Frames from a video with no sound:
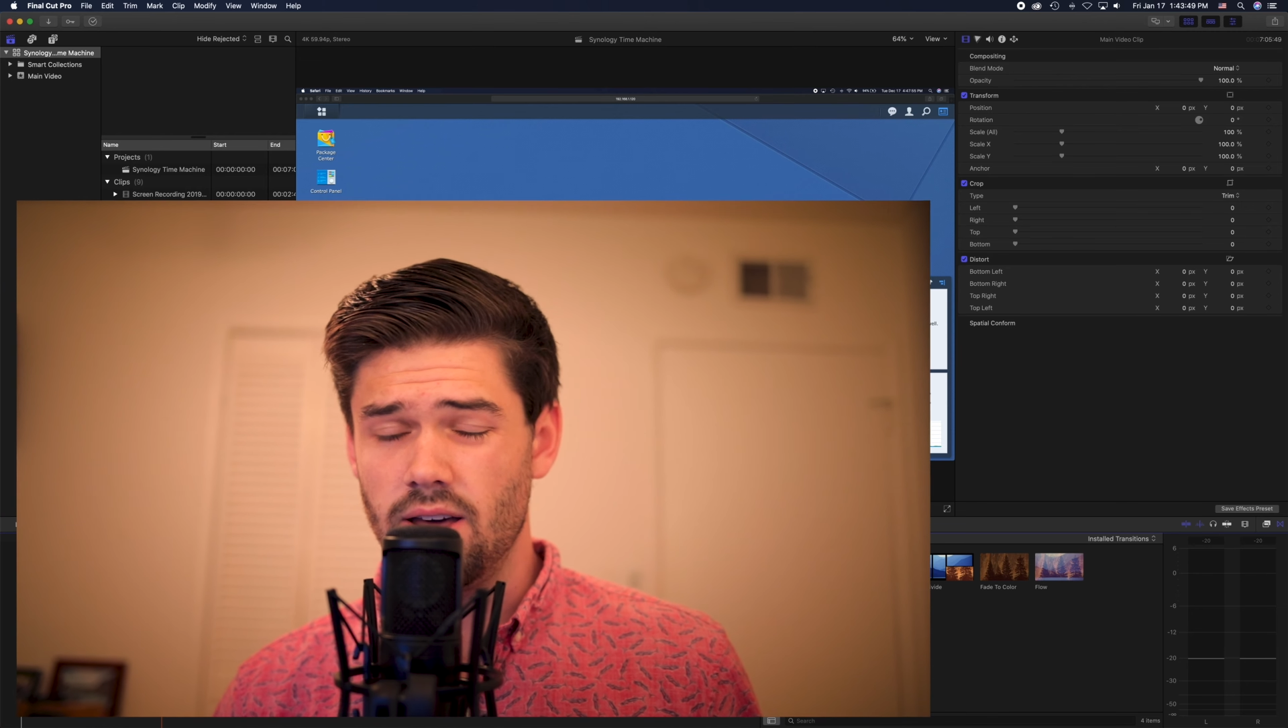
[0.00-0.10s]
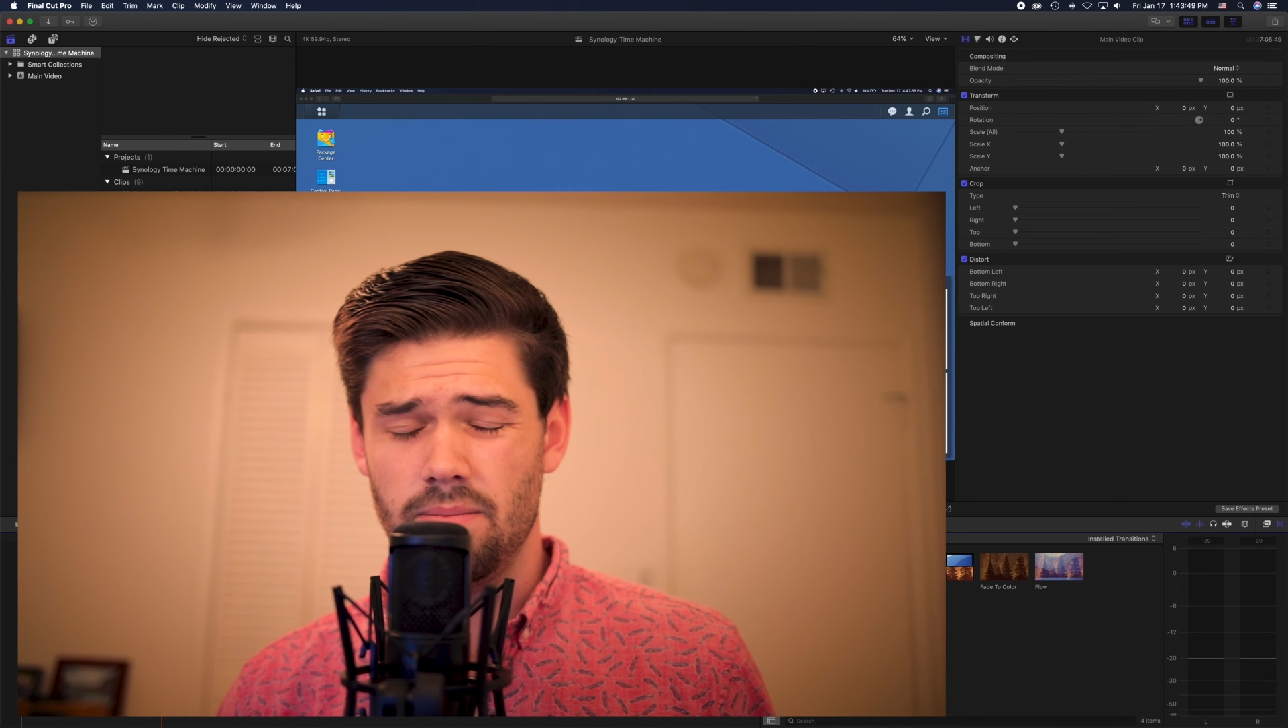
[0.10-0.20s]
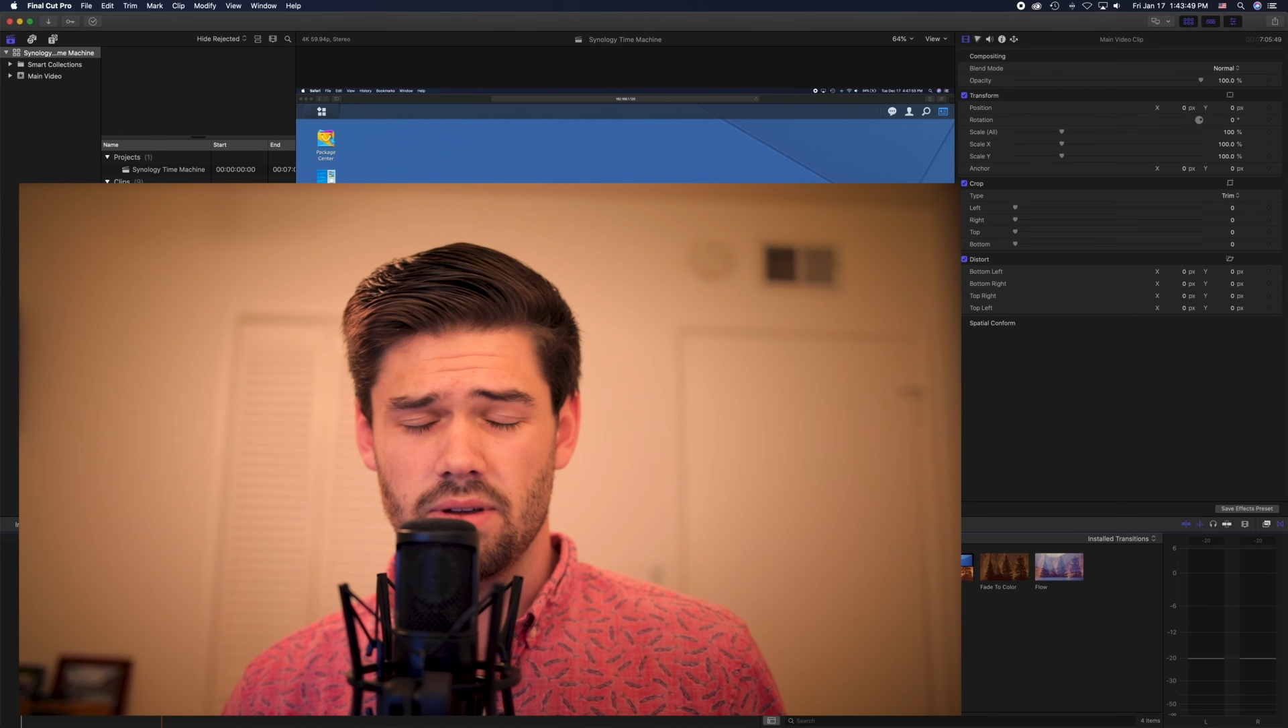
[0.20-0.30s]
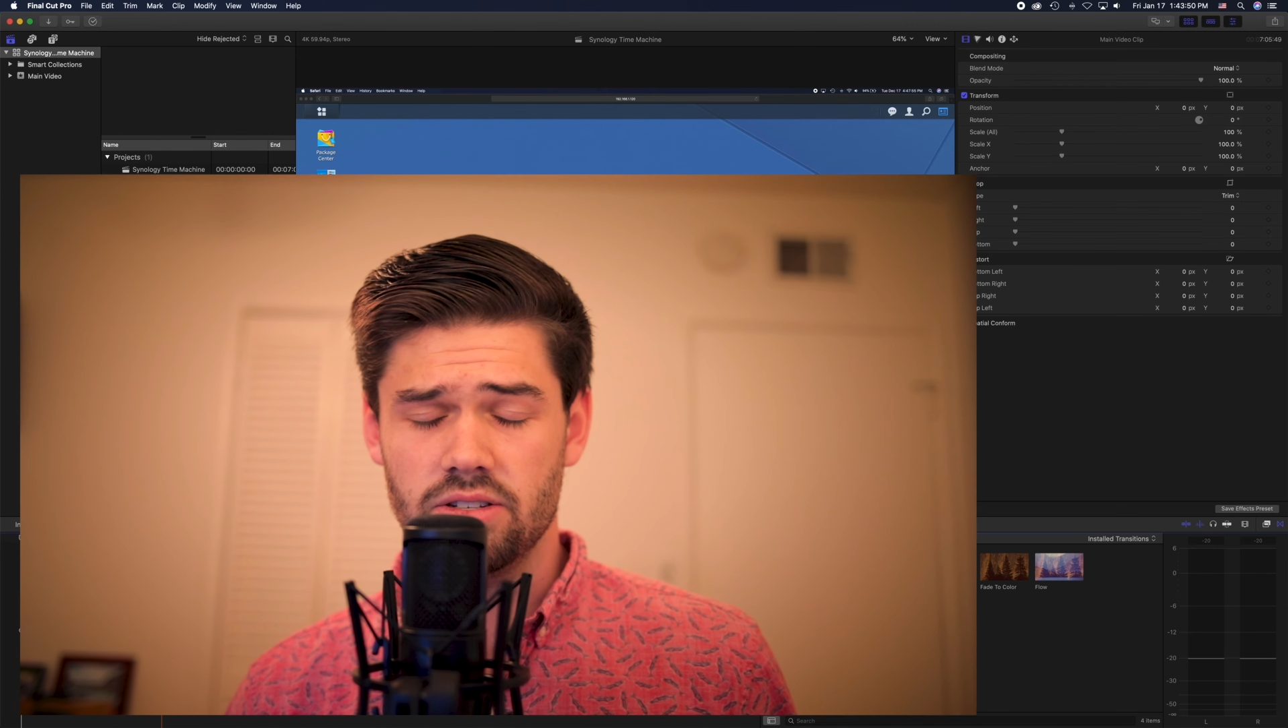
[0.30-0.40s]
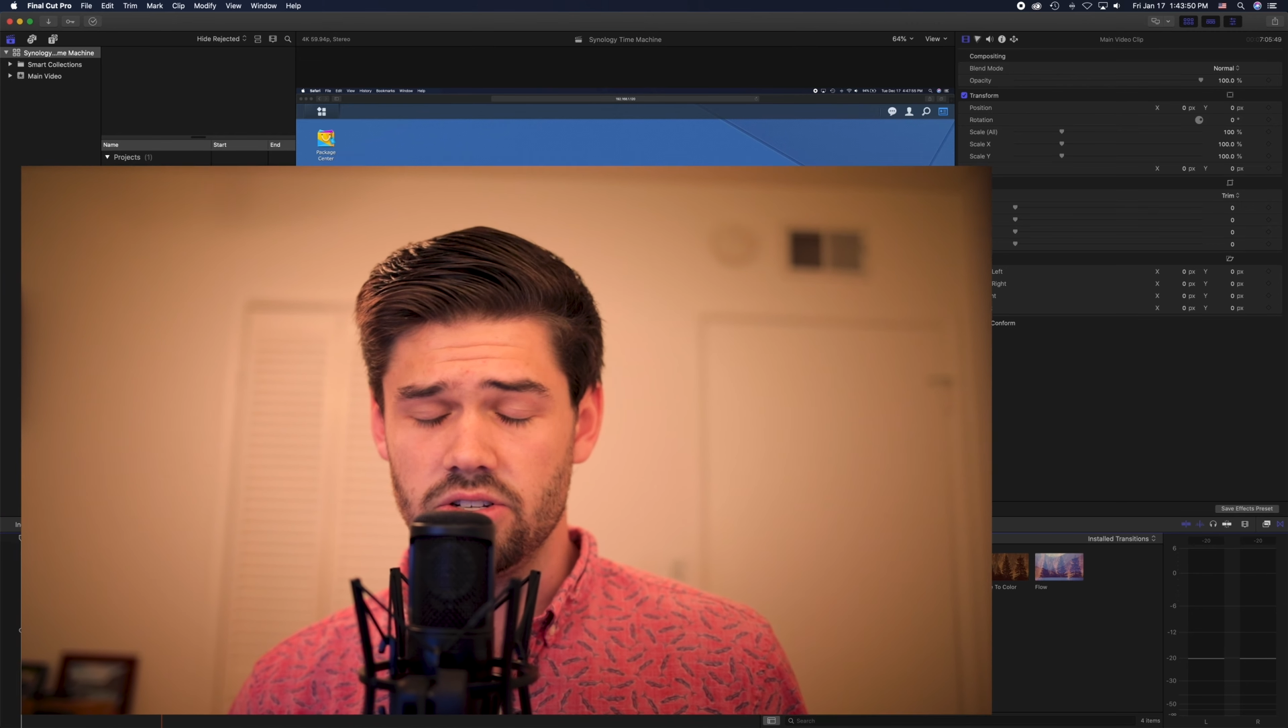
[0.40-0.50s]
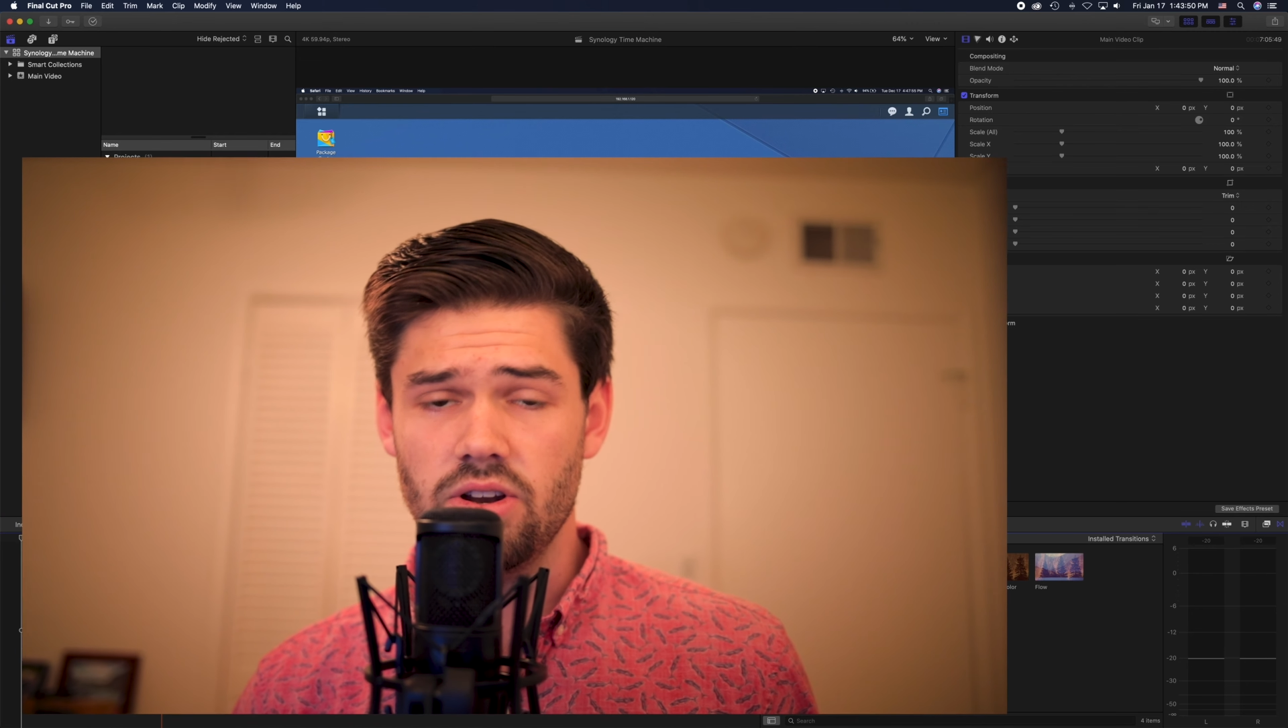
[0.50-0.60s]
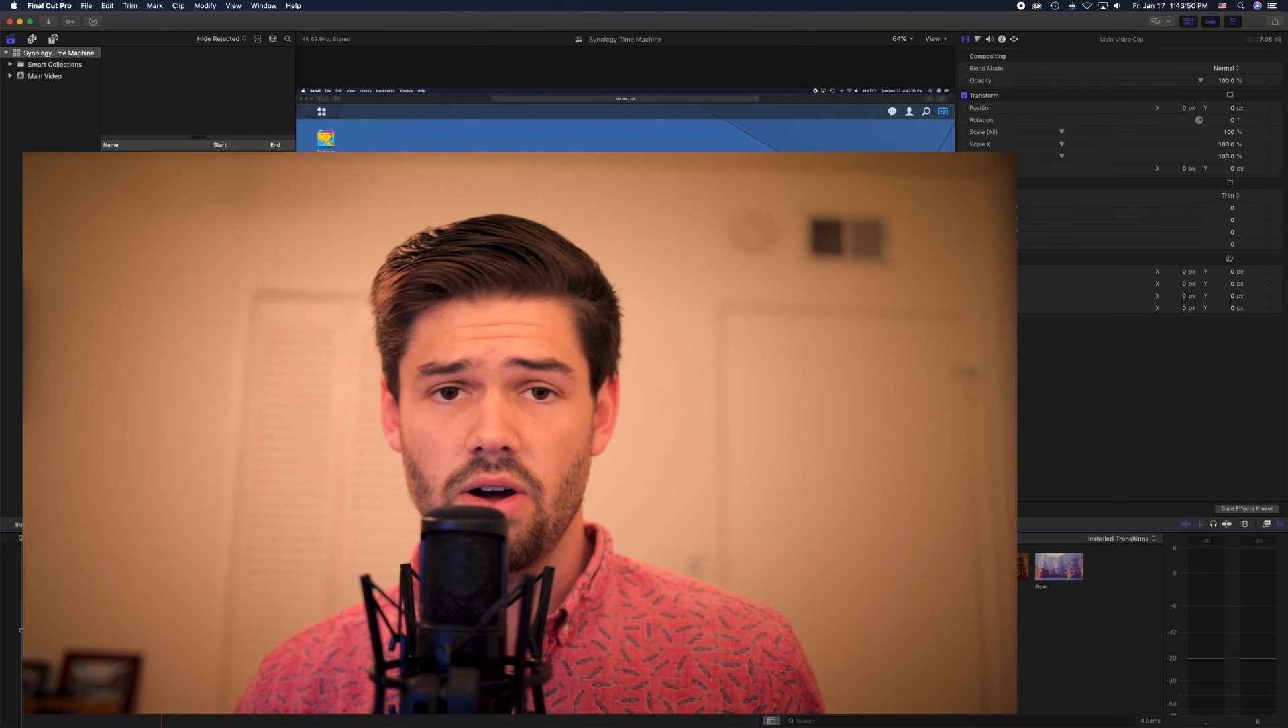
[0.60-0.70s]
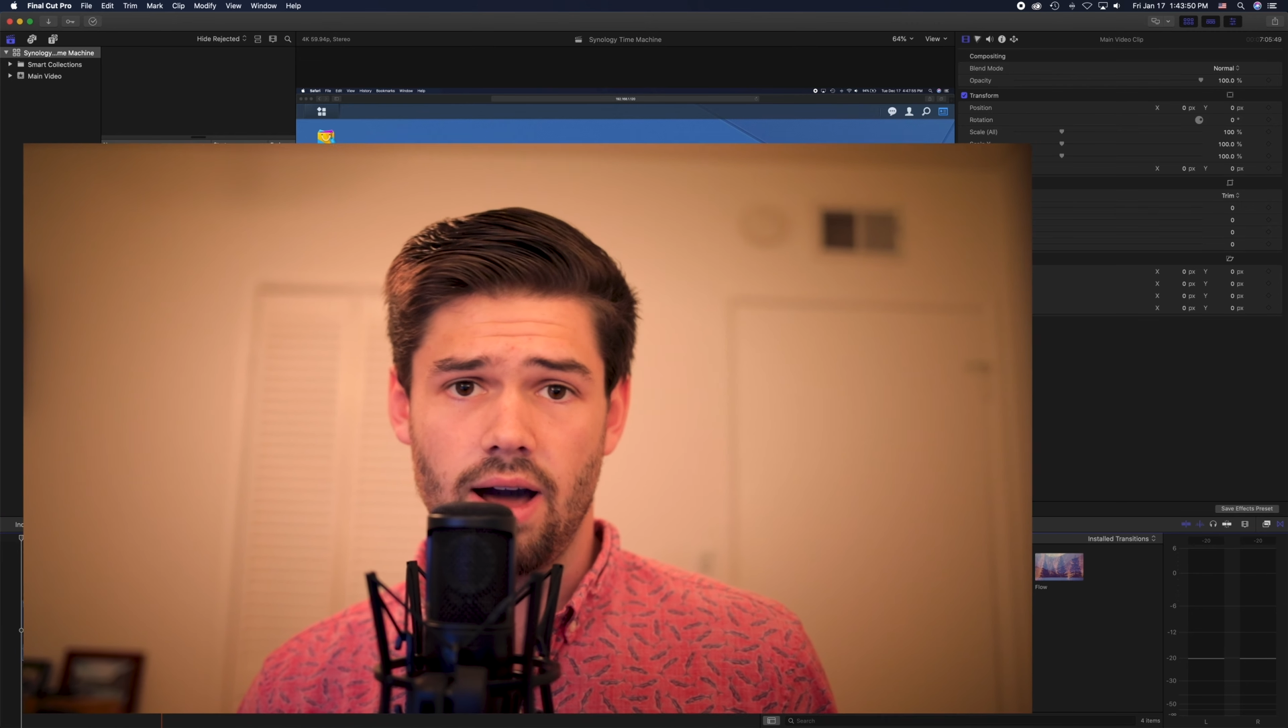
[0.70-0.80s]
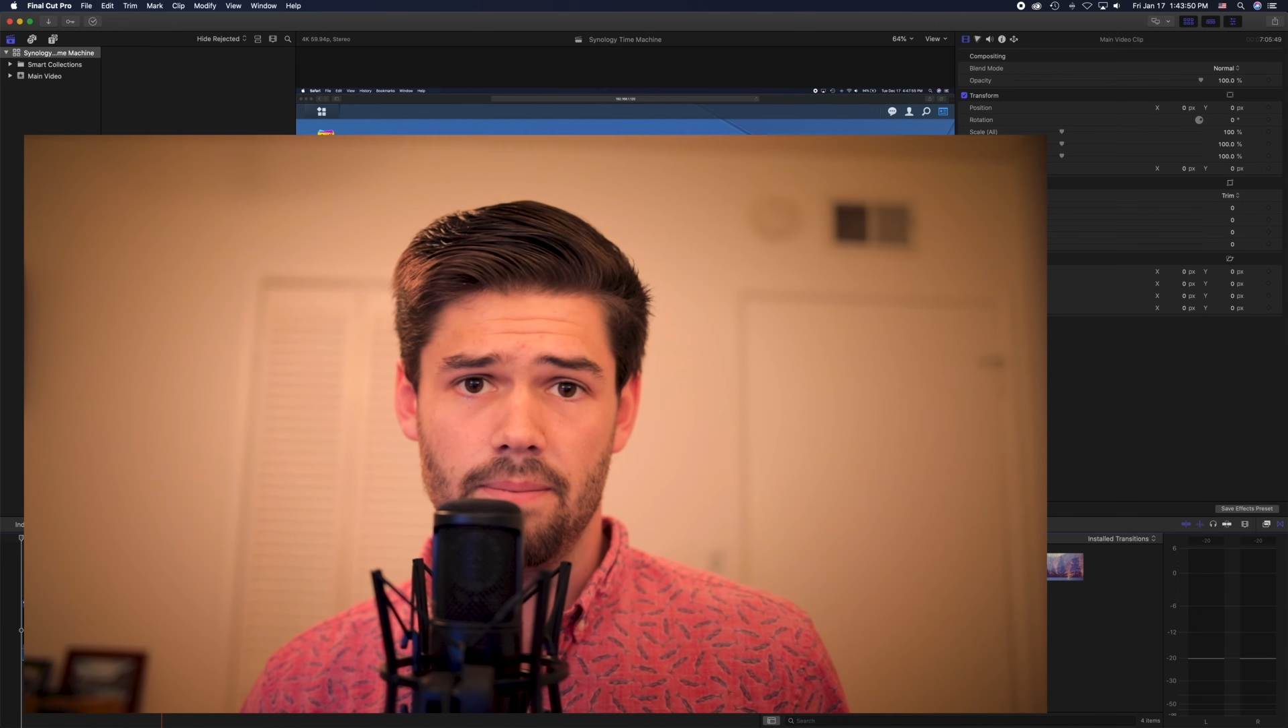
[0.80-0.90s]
because you know how